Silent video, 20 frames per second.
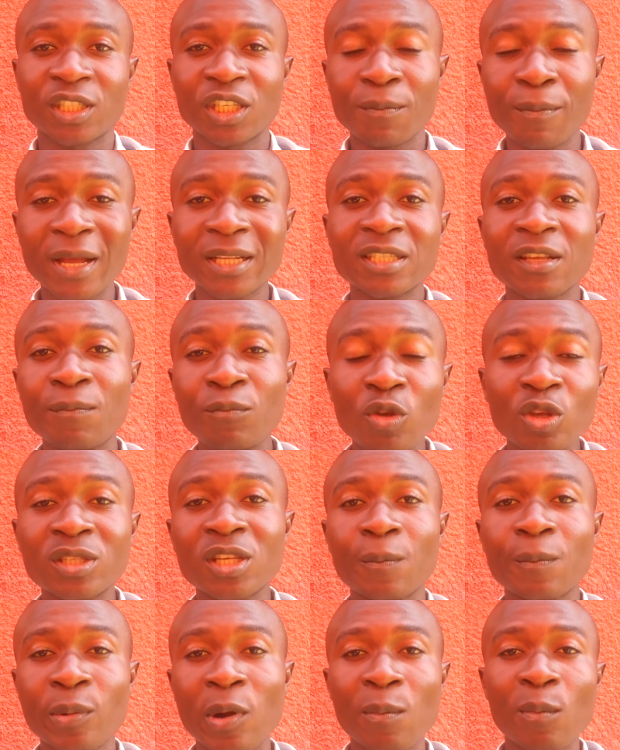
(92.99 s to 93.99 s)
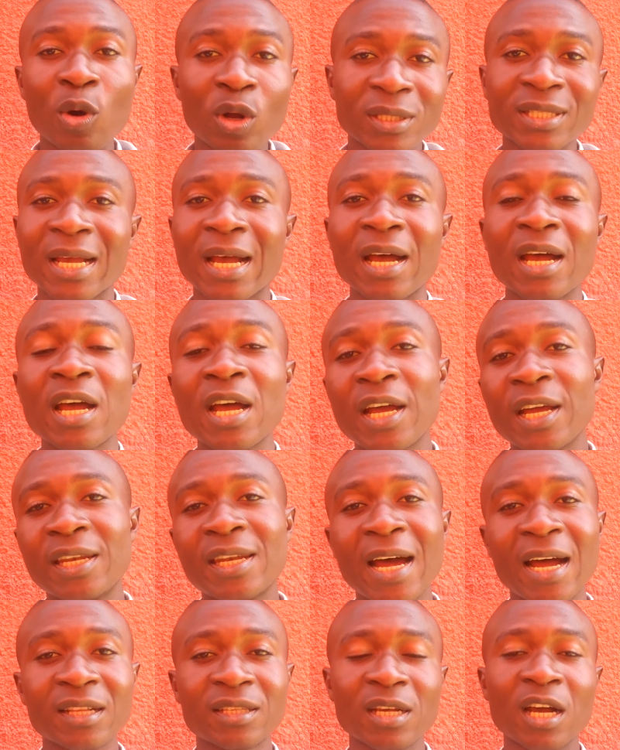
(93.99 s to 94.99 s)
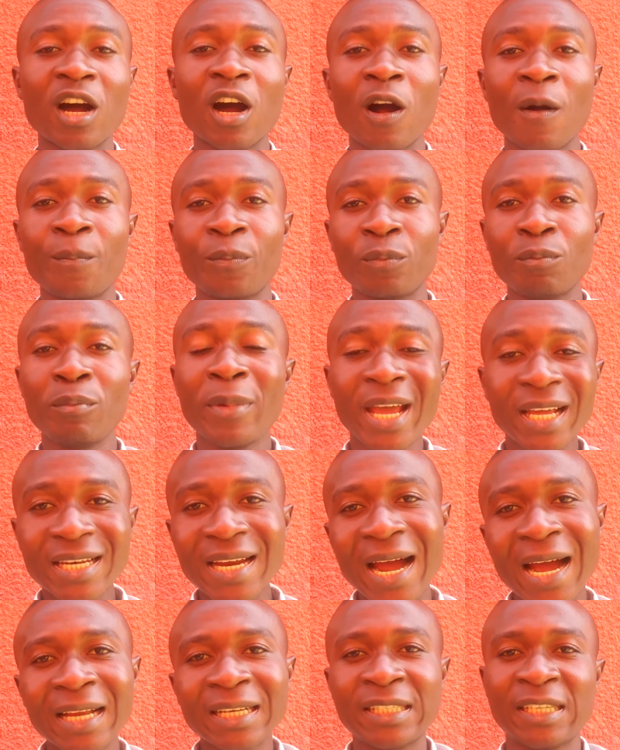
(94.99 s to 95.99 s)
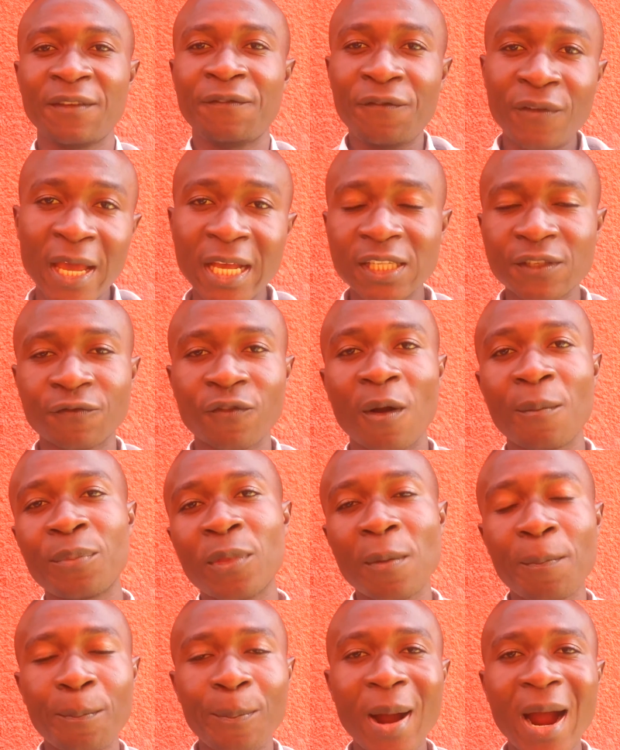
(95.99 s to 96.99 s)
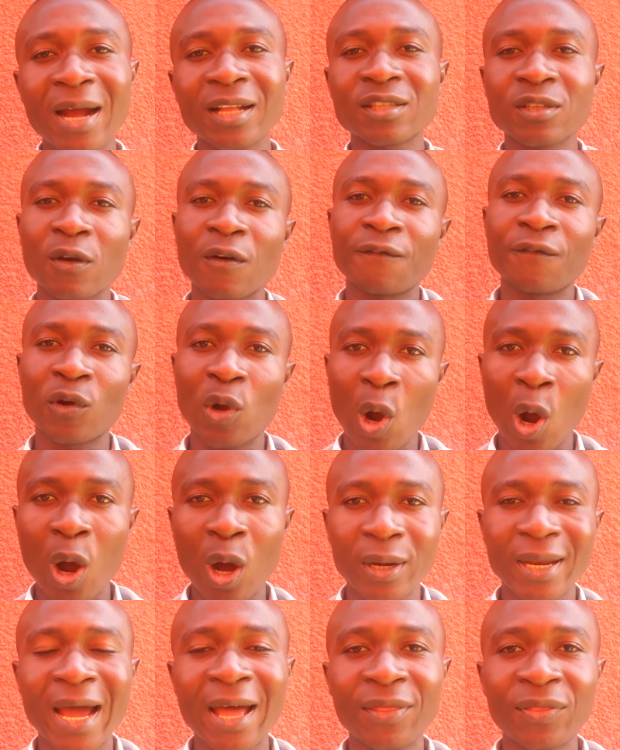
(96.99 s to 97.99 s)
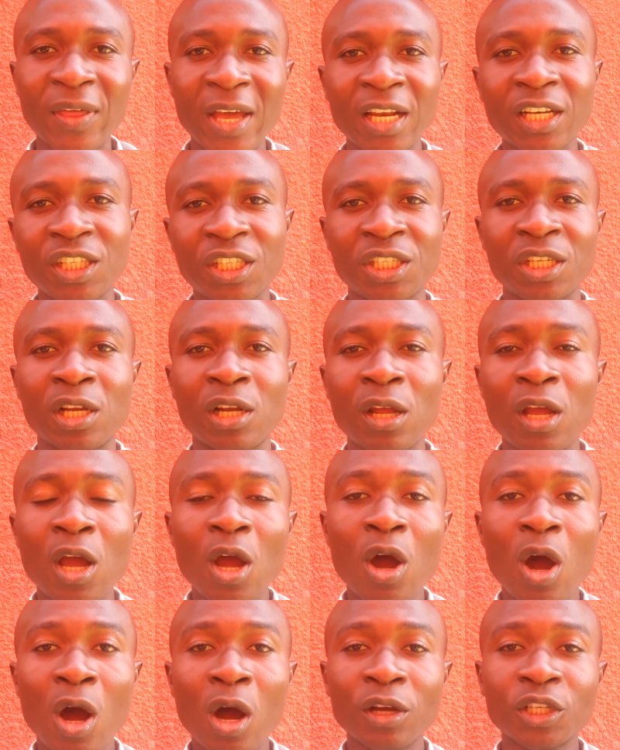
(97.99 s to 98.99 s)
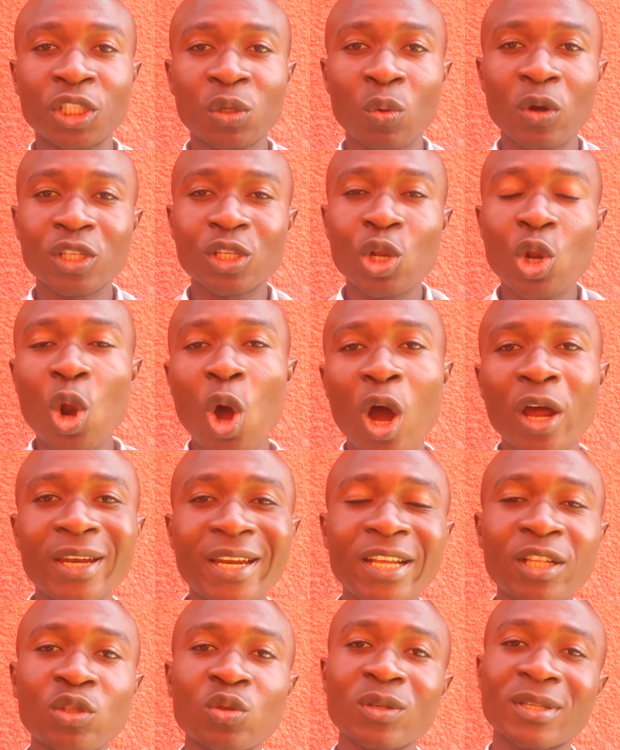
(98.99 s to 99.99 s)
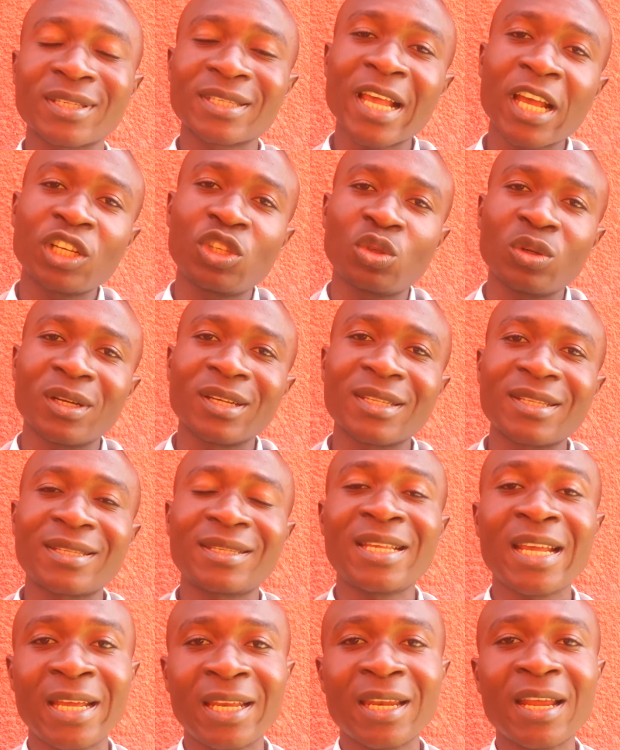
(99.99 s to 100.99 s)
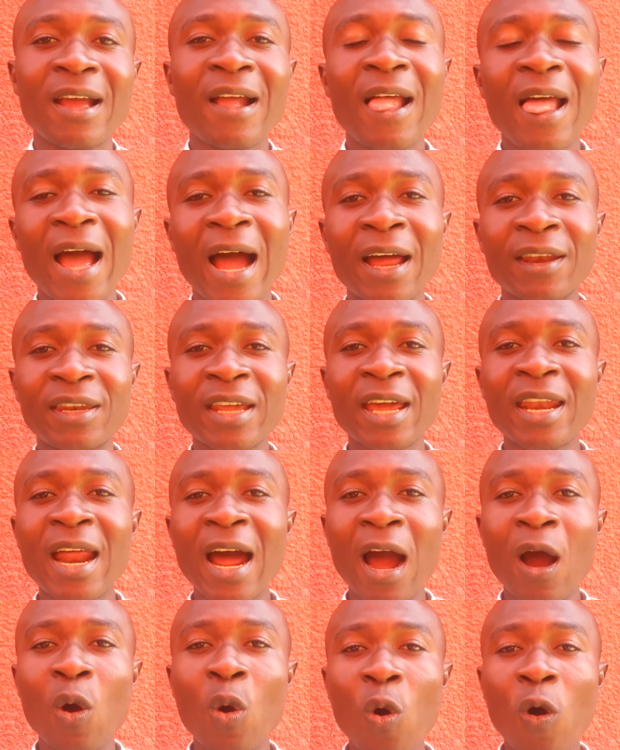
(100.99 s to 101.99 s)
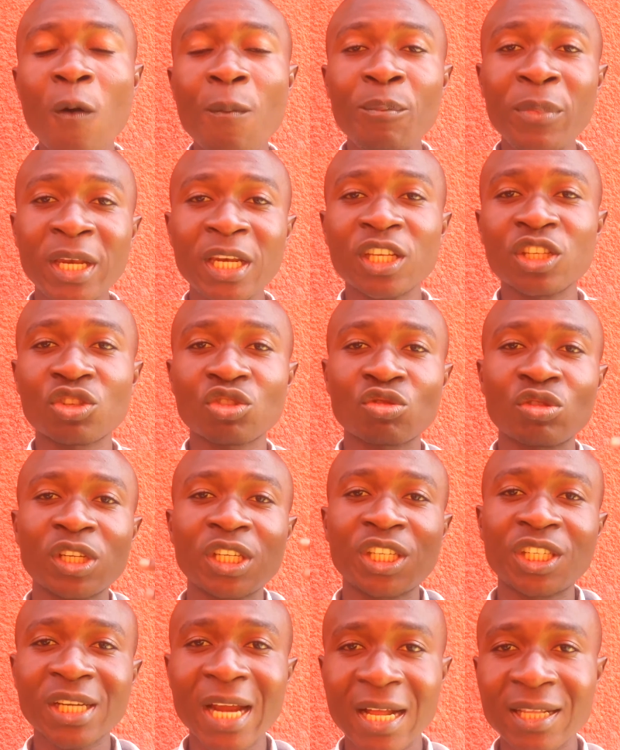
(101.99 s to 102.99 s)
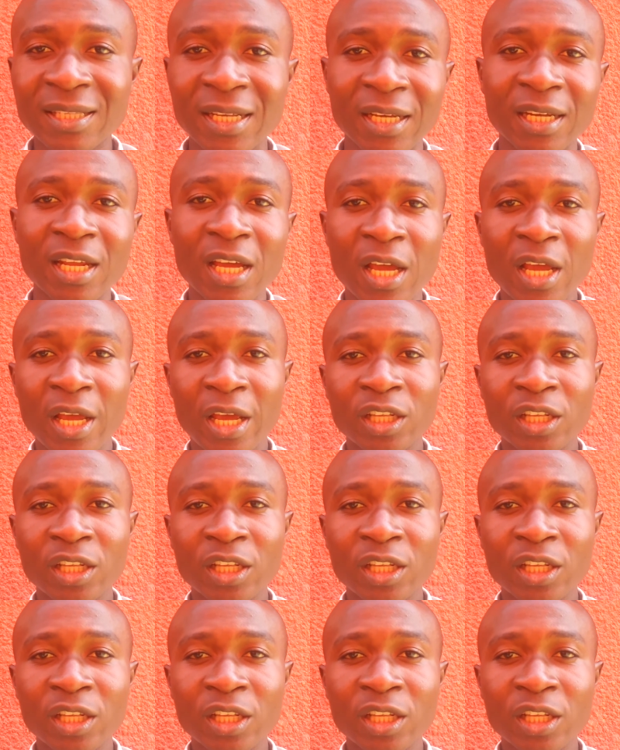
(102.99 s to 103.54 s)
She met a music promoter that made her deviate from the path of God, and then she was lured into sexual sin, and then her whole ministry shattered.